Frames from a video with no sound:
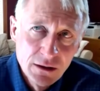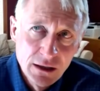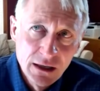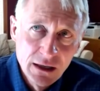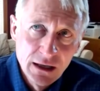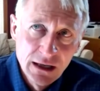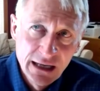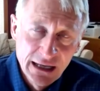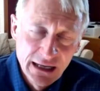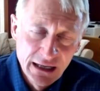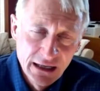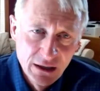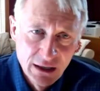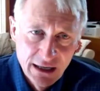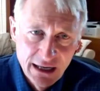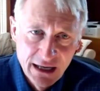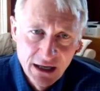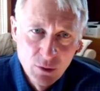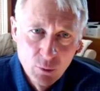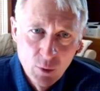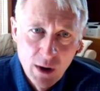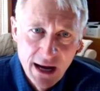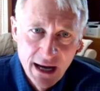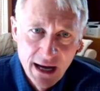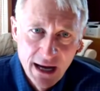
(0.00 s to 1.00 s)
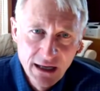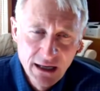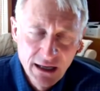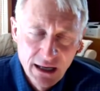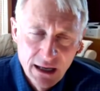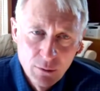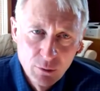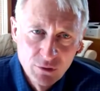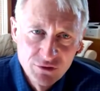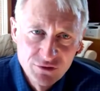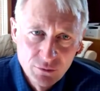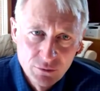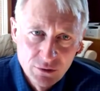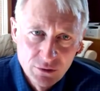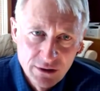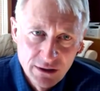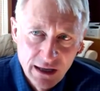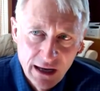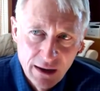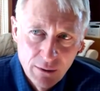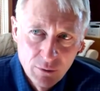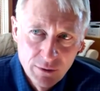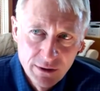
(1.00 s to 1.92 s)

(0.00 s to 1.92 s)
In a, in a way, it was yeah.